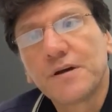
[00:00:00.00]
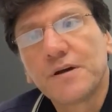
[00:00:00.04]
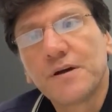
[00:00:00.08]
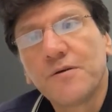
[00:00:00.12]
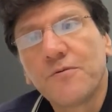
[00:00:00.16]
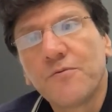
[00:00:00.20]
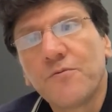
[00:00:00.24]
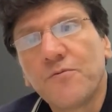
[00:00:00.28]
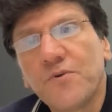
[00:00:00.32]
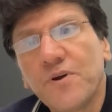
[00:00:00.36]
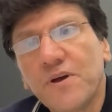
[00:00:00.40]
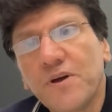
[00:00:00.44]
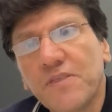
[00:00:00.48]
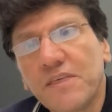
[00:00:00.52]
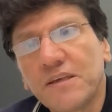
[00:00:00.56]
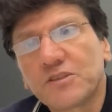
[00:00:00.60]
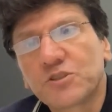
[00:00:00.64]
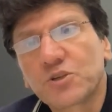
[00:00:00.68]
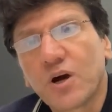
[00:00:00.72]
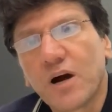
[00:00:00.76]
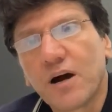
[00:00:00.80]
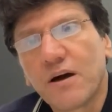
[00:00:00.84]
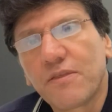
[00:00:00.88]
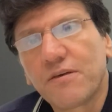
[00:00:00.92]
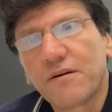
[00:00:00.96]
with
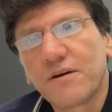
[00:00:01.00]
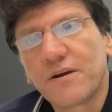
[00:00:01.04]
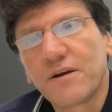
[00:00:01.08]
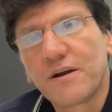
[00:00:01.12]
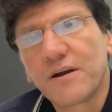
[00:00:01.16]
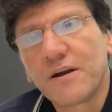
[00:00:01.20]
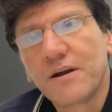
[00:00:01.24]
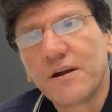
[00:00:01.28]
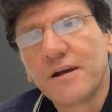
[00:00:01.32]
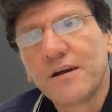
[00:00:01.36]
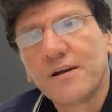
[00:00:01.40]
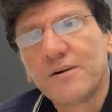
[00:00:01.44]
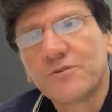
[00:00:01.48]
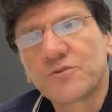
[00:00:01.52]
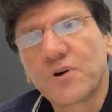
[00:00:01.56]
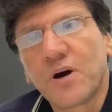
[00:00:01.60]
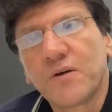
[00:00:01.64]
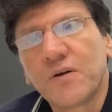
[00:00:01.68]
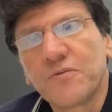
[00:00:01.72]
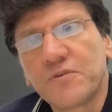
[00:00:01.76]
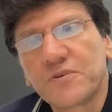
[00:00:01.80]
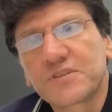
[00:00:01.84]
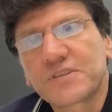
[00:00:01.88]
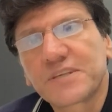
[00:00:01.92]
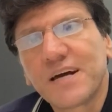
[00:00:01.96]
each other, to
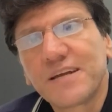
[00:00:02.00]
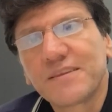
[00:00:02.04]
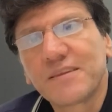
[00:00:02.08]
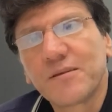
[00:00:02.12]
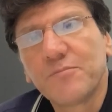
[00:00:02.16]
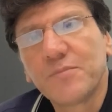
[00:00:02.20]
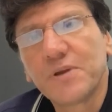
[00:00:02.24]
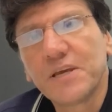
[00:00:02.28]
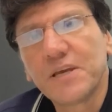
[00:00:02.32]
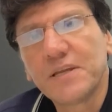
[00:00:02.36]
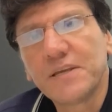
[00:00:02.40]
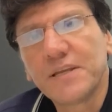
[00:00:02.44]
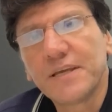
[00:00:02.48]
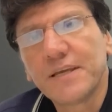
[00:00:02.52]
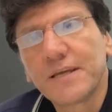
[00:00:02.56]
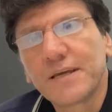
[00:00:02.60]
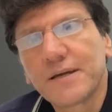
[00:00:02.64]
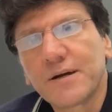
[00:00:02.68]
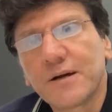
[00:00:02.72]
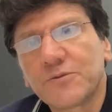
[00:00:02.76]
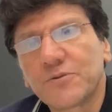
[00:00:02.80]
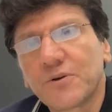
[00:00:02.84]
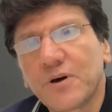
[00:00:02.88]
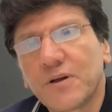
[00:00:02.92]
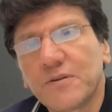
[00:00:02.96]
understand the
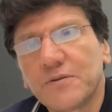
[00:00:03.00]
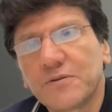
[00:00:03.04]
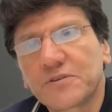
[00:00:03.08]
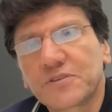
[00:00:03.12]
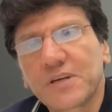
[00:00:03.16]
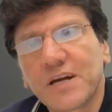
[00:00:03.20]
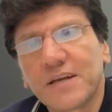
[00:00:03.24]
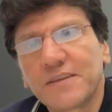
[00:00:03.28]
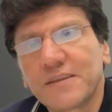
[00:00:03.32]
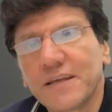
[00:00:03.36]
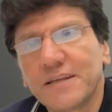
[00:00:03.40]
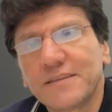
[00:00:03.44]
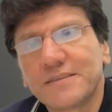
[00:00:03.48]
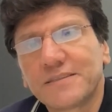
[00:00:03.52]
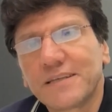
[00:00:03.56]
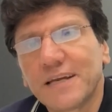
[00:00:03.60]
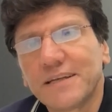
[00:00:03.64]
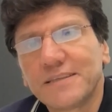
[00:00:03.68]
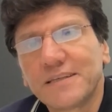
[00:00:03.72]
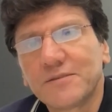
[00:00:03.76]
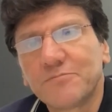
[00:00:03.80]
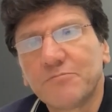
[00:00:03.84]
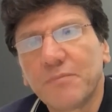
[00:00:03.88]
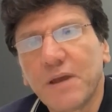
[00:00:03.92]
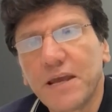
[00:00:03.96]
meaning, to understand the
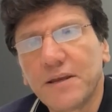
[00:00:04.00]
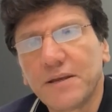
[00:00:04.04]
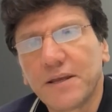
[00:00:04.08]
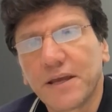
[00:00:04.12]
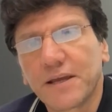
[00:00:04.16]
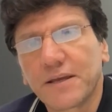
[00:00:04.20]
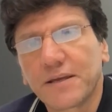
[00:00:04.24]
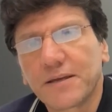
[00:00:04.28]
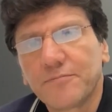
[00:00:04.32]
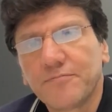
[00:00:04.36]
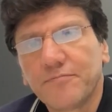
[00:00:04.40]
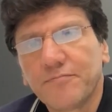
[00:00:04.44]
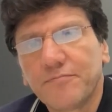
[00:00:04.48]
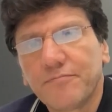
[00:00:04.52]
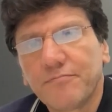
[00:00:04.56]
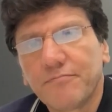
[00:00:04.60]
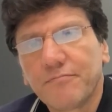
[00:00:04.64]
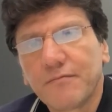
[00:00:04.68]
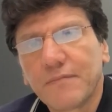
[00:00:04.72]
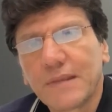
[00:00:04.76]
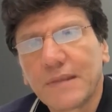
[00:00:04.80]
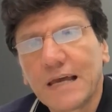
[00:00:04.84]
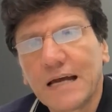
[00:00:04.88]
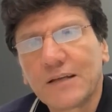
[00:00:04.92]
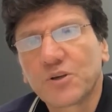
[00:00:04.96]
intended meaning,
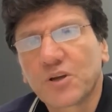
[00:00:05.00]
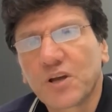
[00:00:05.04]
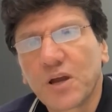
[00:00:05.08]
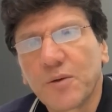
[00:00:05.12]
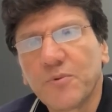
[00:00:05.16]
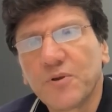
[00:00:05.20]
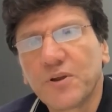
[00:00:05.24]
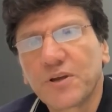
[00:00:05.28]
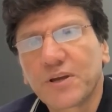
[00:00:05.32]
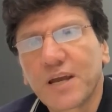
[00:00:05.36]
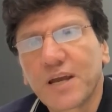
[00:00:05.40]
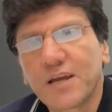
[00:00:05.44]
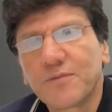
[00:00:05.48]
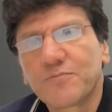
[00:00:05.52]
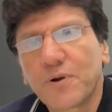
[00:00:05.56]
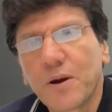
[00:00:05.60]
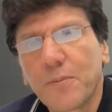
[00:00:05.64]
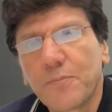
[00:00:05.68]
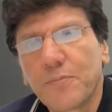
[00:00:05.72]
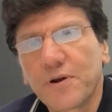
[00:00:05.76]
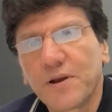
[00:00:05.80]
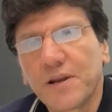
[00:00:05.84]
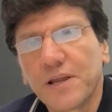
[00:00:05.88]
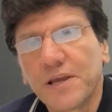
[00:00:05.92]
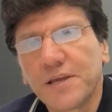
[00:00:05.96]
and to communicate
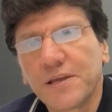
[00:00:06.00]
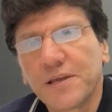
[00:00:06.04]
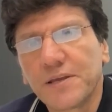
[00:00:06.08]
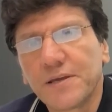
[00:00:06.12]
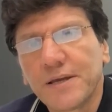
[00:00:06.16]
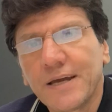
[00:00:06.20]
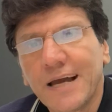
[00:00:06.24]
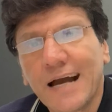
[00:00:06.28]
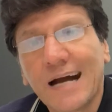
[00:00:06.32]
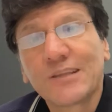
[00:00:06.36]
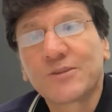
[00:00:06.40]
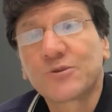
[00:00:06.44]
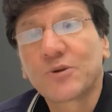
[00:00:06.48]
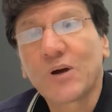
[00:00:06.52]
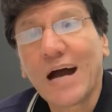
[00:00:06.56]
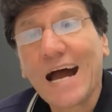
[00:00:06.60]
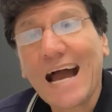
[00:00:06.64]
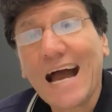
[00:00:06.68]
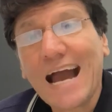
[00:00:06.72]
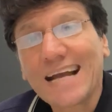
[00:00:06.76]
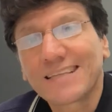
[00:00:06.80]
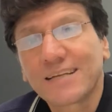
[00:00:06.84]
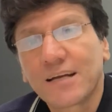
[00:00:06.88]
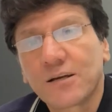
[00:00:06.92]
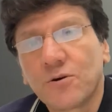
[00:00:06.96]
properly, and to
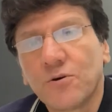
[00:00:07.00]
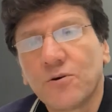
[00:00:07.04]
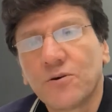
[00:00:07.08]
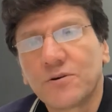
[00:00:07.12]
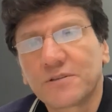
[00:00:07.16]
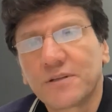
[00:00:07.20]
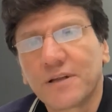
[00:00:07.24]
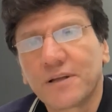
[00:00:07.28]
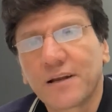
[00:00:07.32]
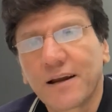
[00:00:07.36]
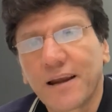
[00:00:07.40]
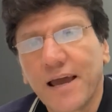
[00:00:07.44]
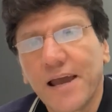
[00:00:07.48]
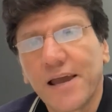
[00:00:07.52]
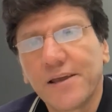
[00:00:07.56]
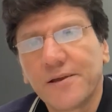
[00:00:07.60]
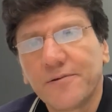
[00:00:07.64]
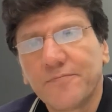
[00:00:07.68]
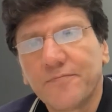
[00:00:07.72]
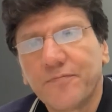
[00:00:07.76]
act accordingly.